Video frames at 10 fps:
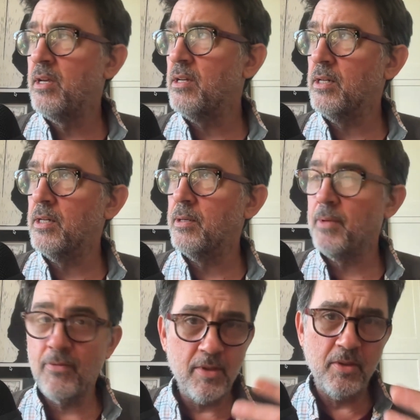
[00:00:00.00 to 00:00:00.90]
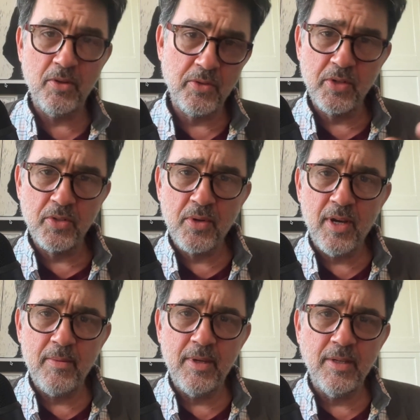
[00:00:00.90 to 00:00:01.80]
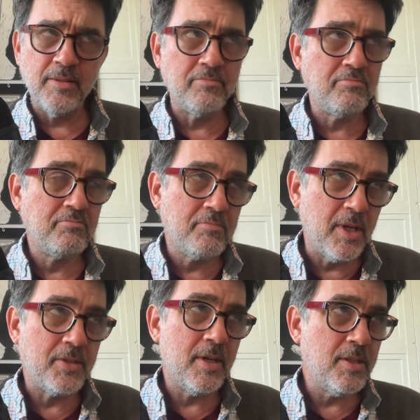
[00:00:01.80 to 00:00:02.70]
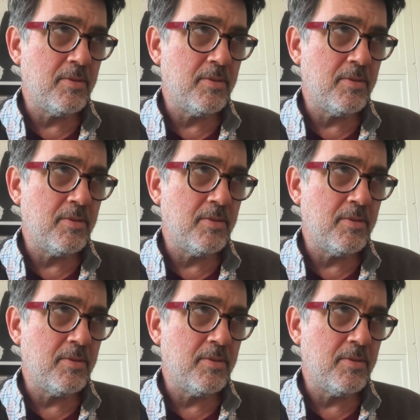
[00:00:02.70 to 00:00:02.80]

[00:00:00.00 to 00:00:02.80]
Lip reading: Everything that you're describing makes sense,